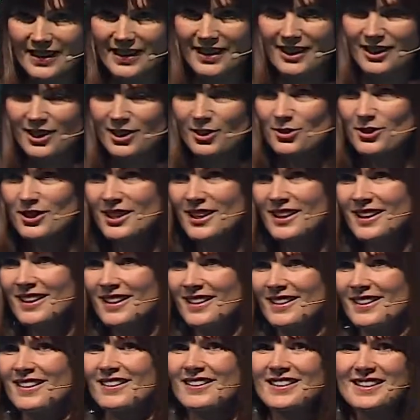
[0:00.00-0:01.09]
any code,
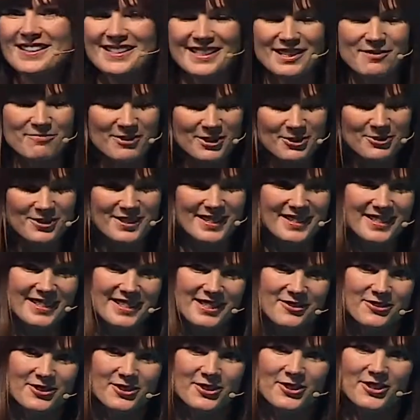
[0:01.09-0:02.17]
there is some processes,
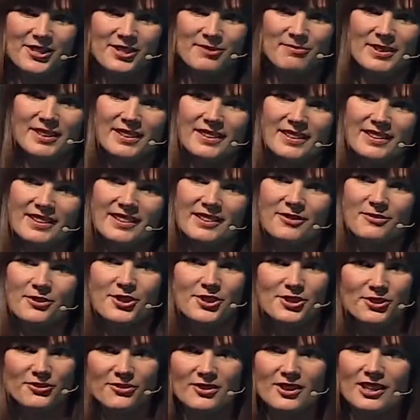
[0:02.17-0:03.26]
of course, but the,
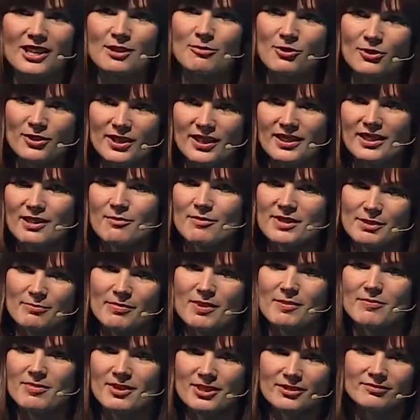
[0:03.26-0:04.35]
first of all, I'm looking at them as a
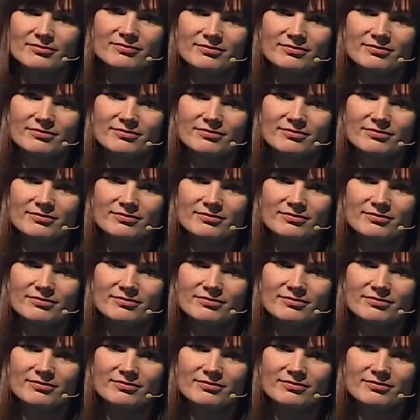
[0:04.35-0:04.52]
people.